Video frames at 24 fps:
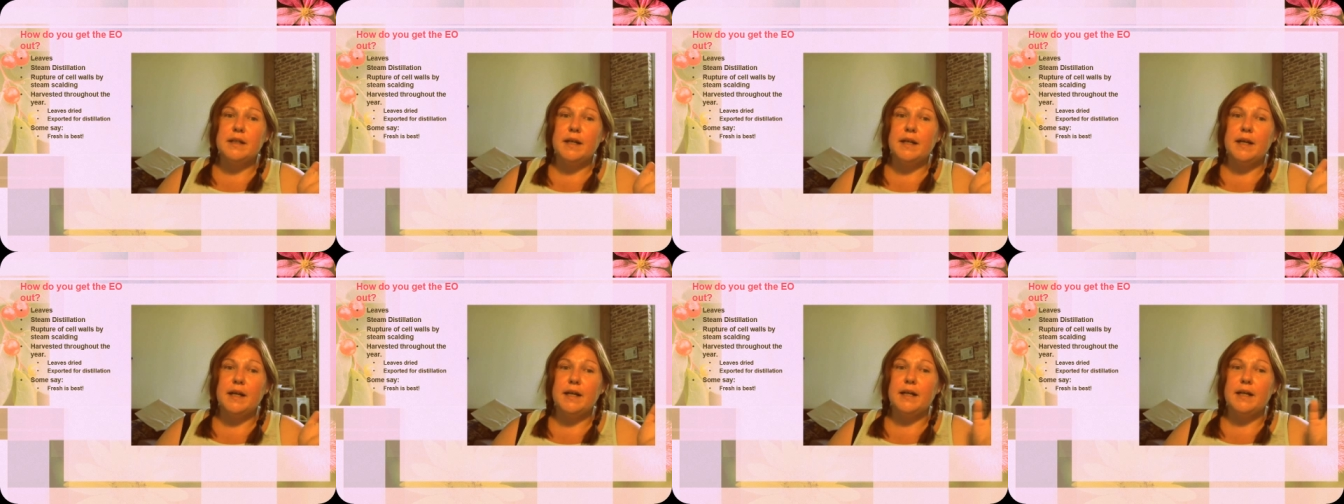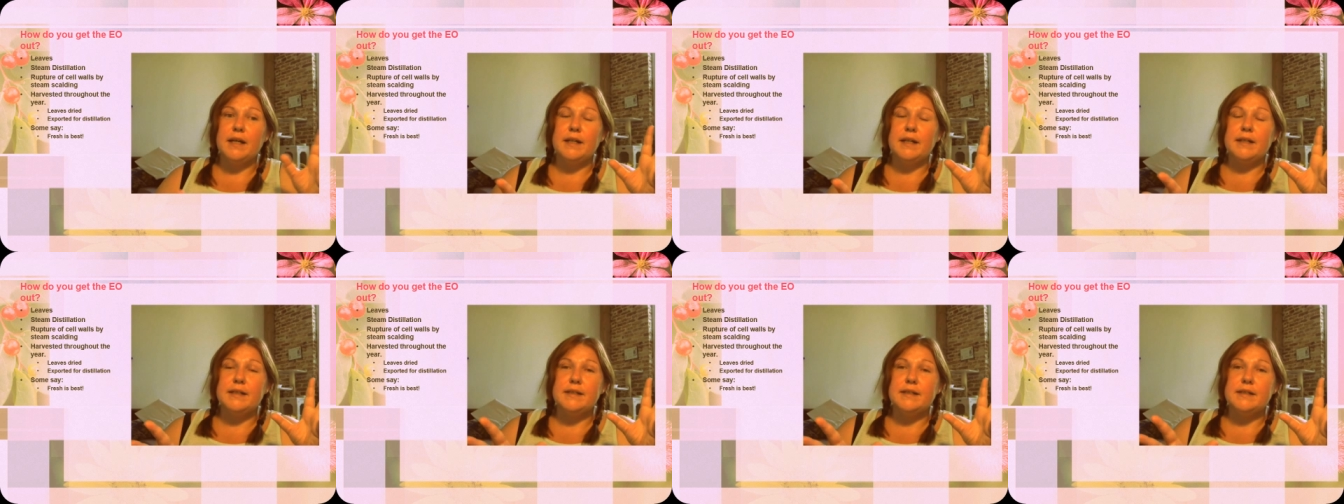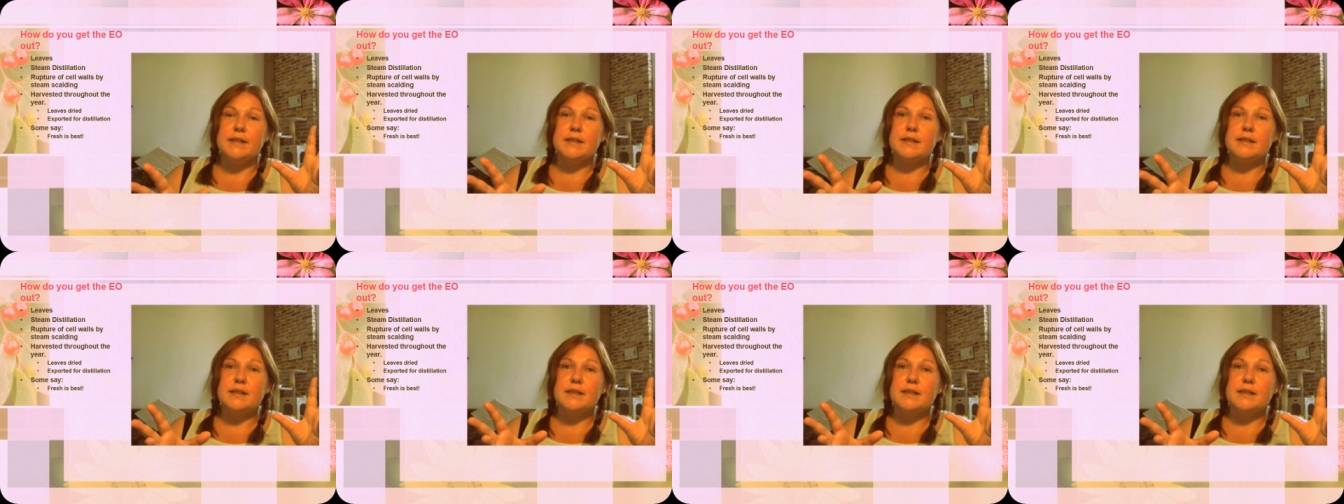
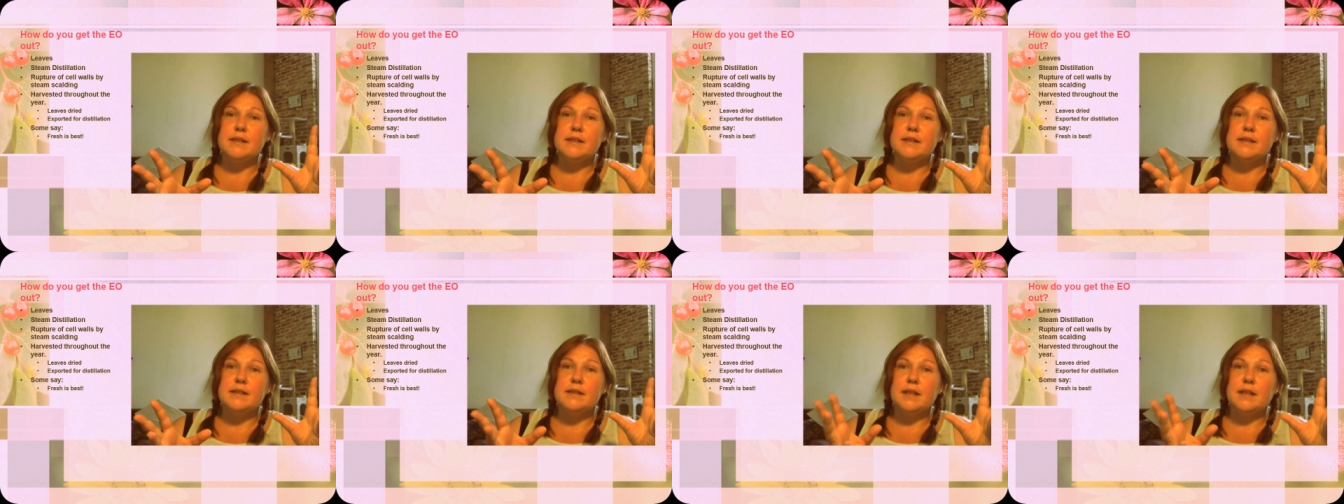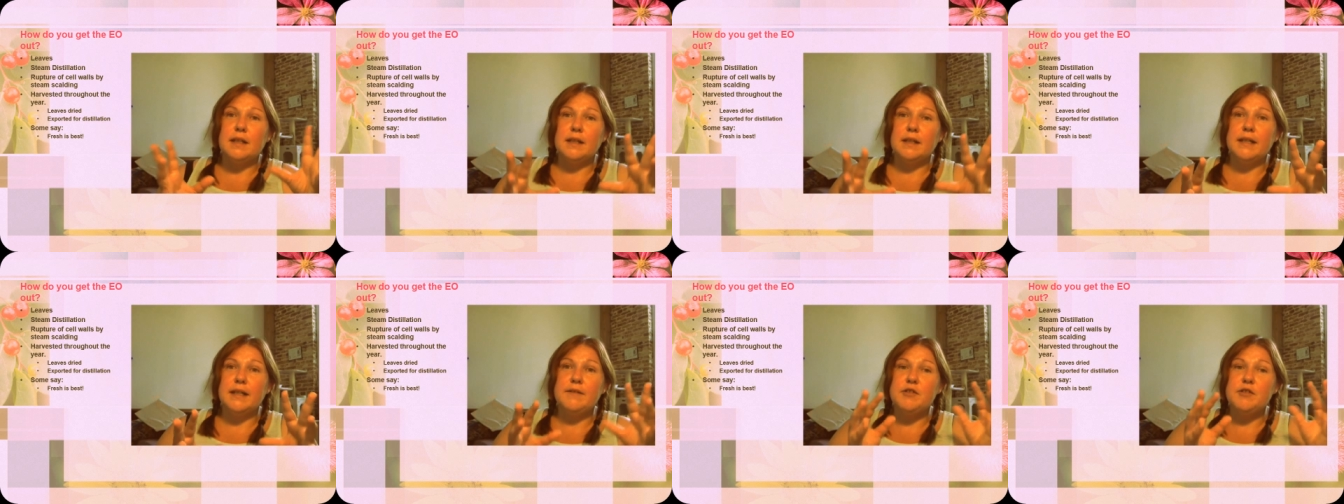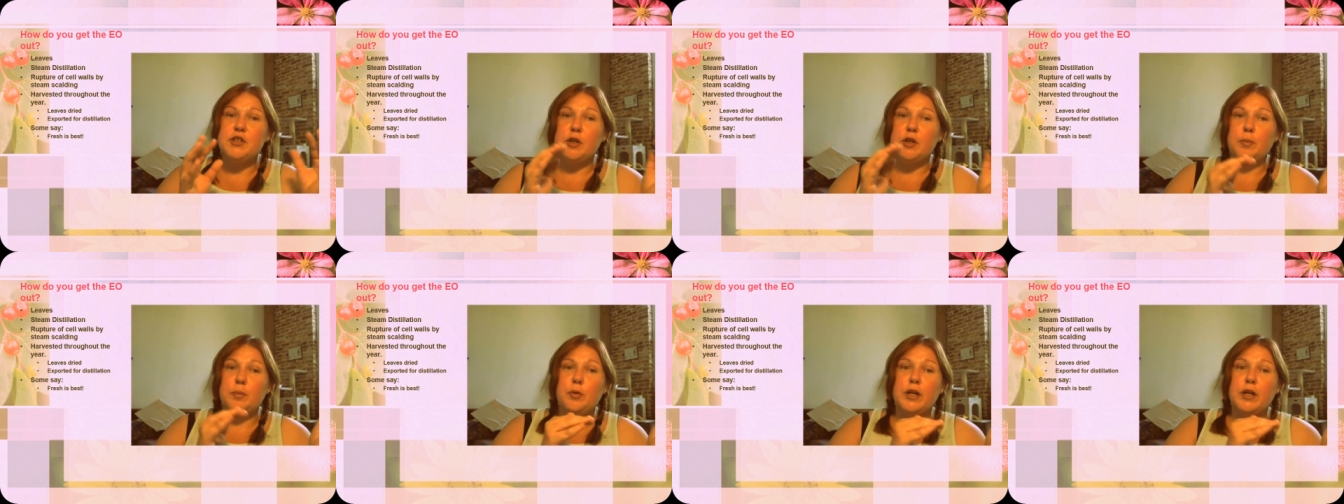the leaves
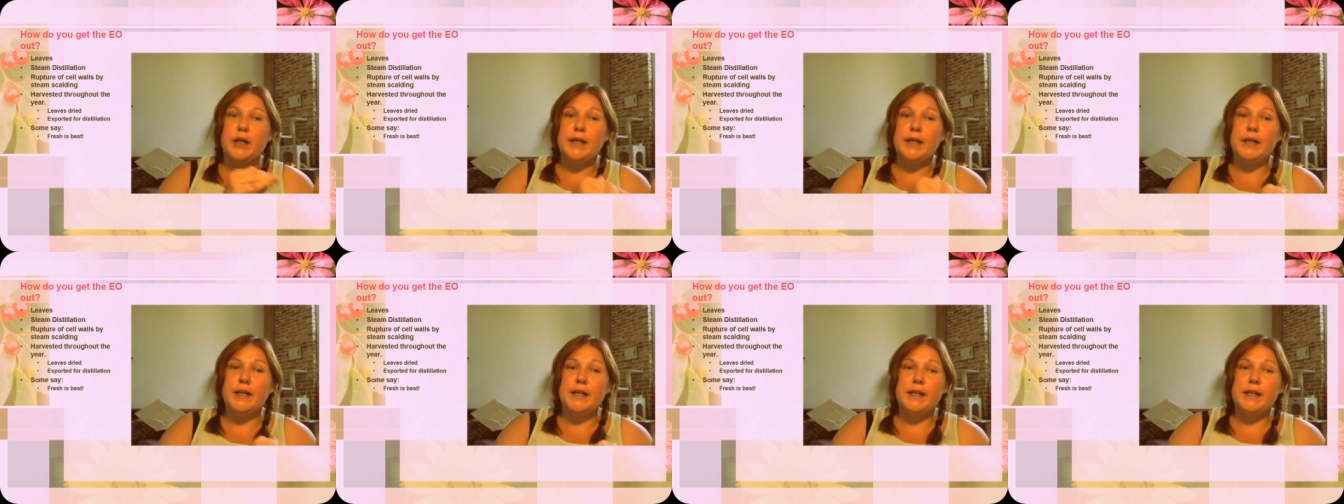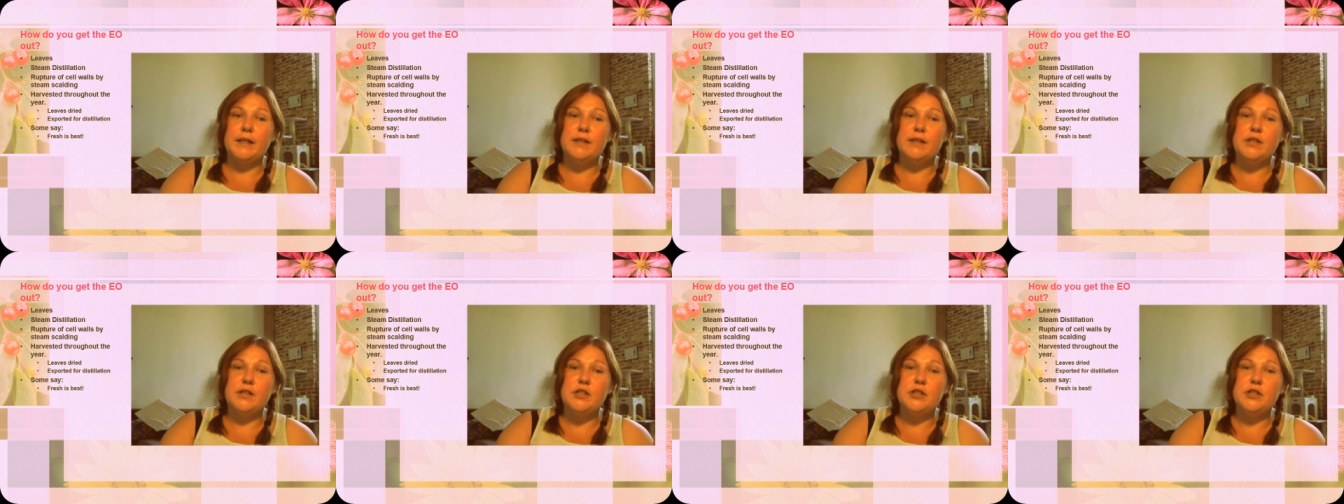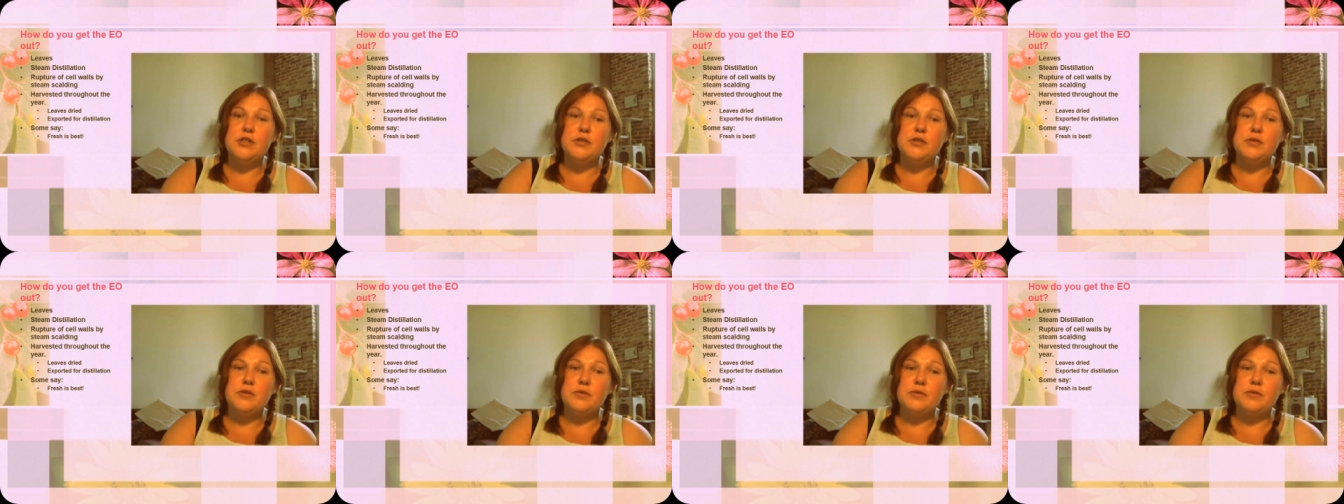are put
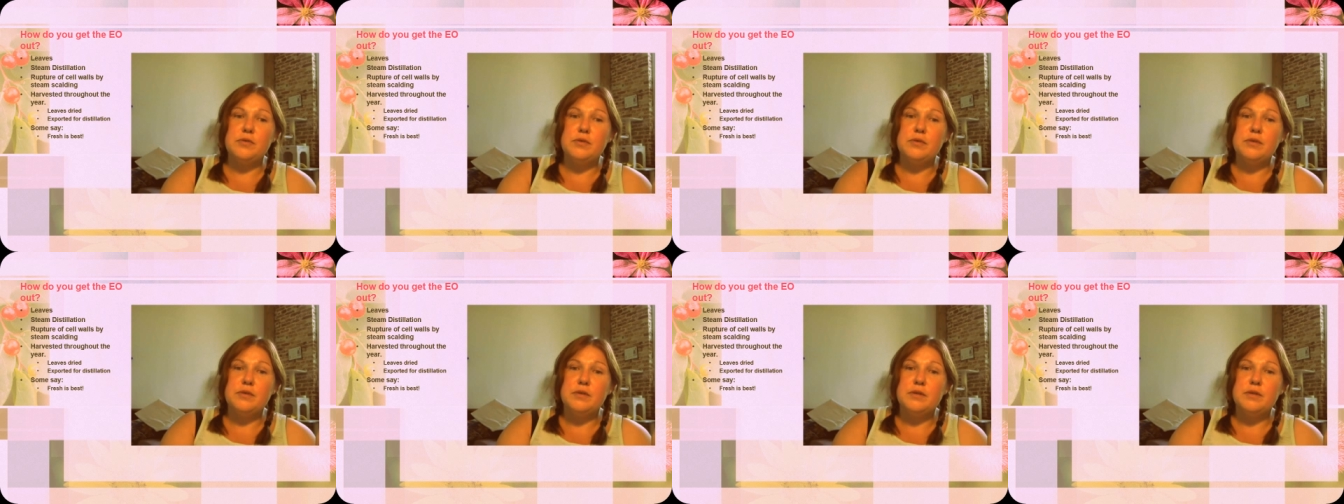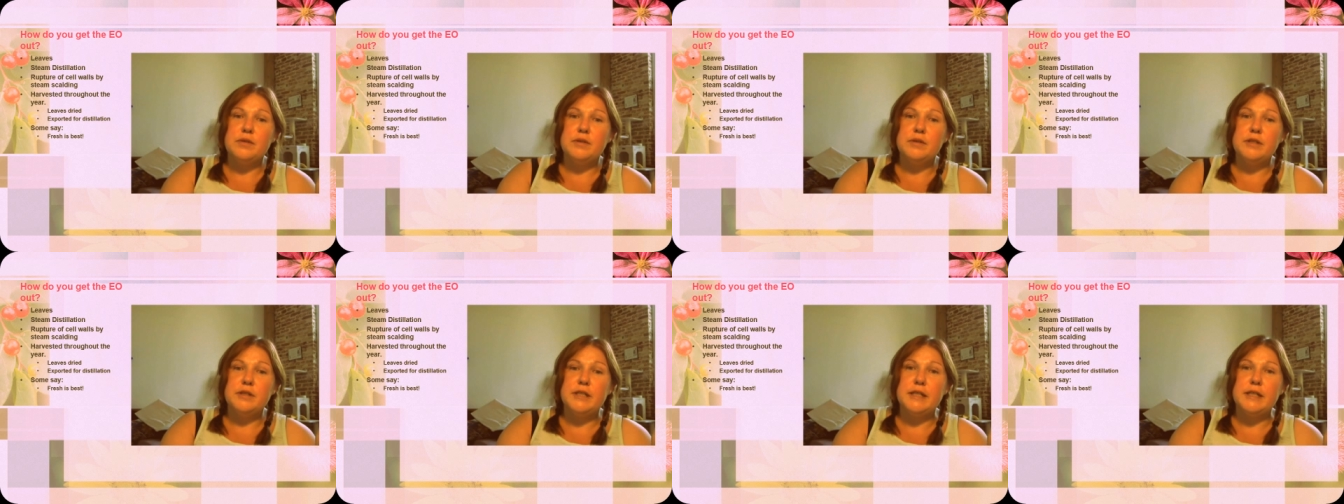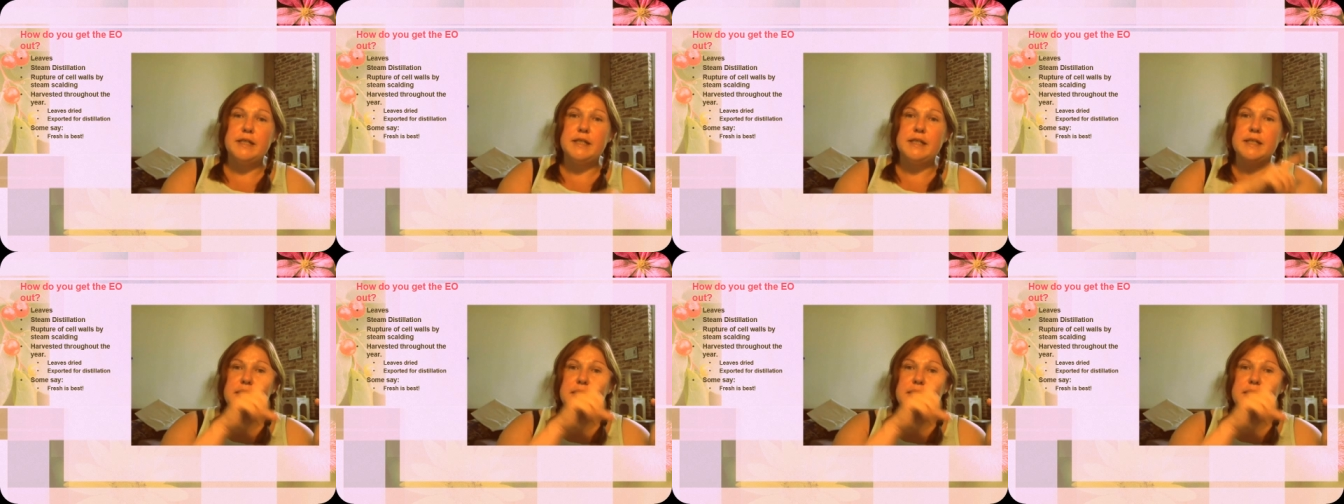into the